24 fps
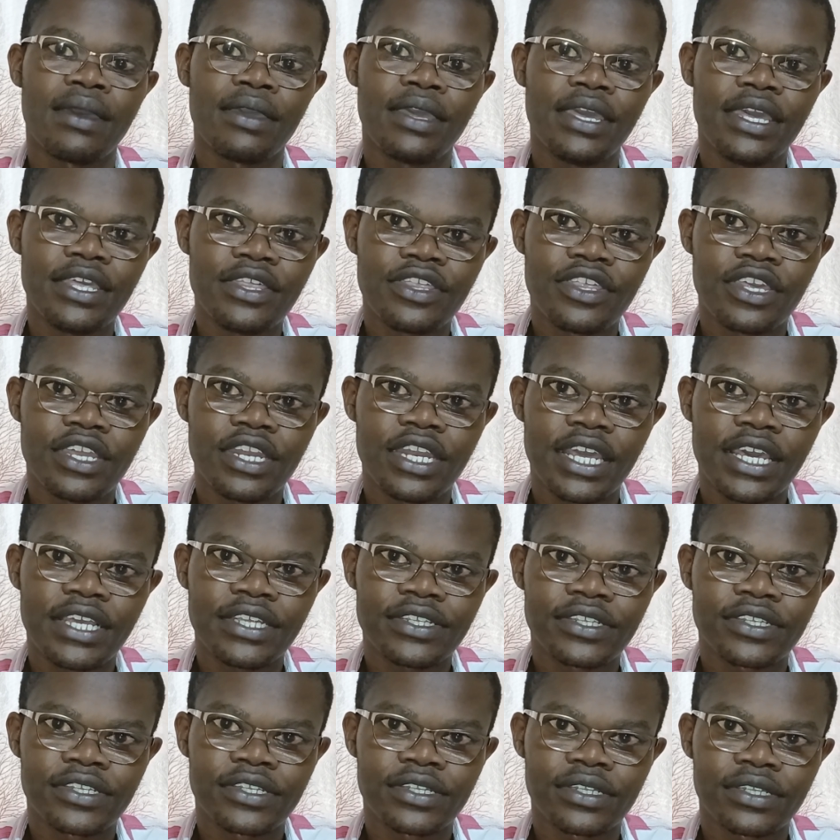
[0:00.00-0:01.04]

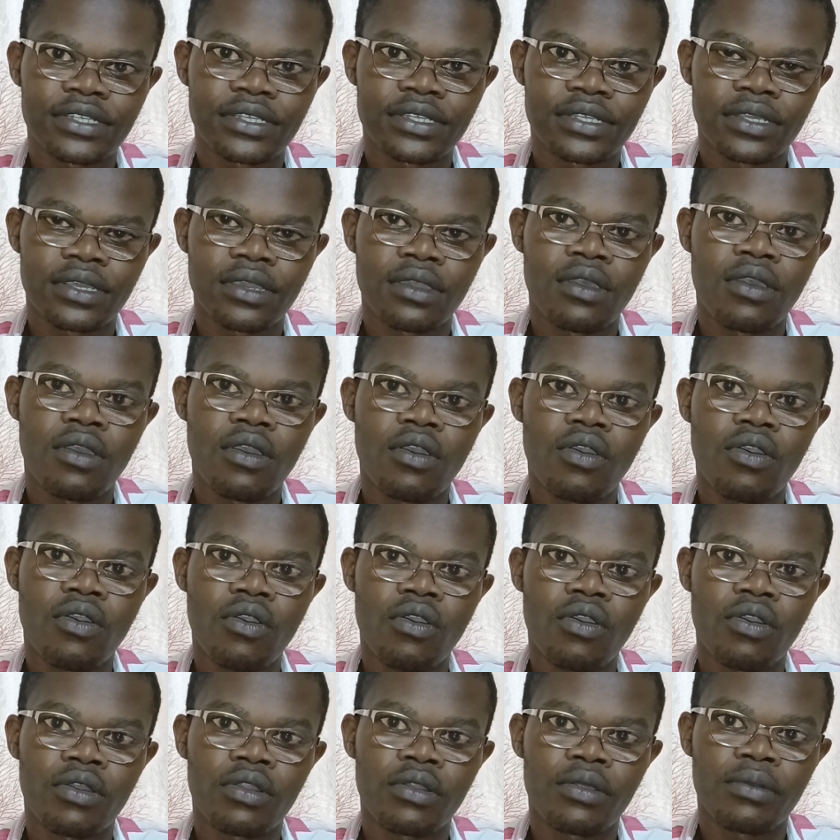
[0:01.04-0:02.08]
itchiness
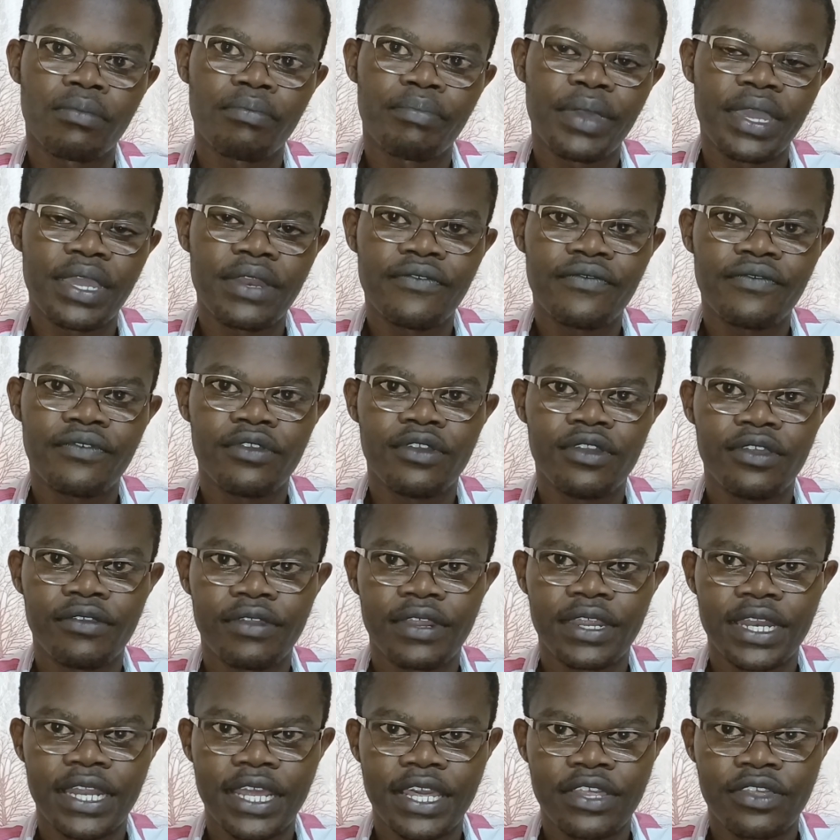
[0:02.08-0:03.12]
or painful
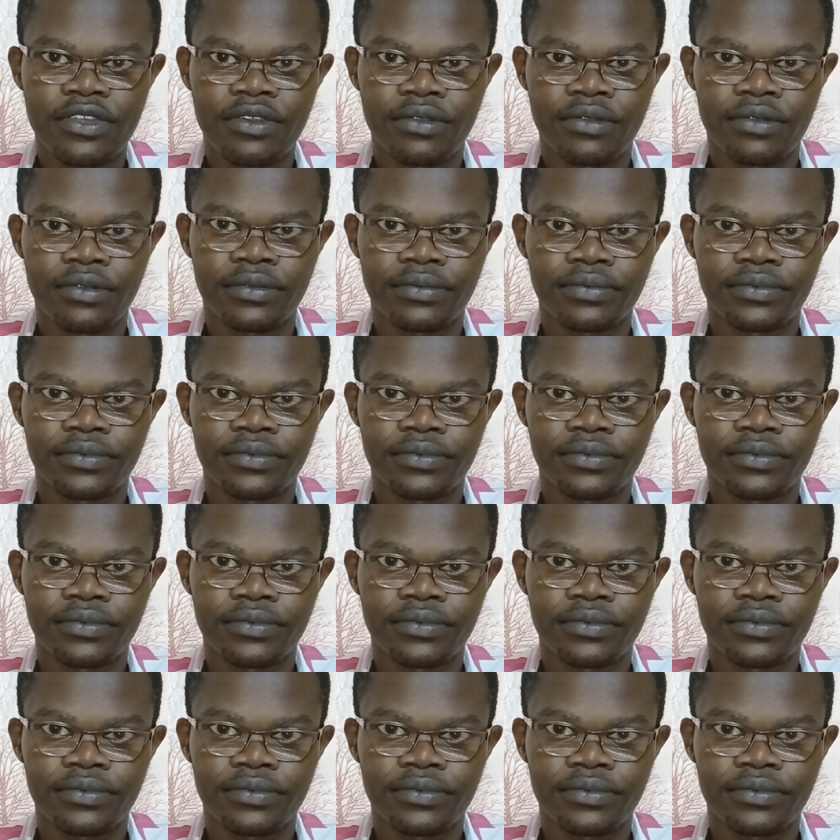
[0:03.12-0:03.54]
urination.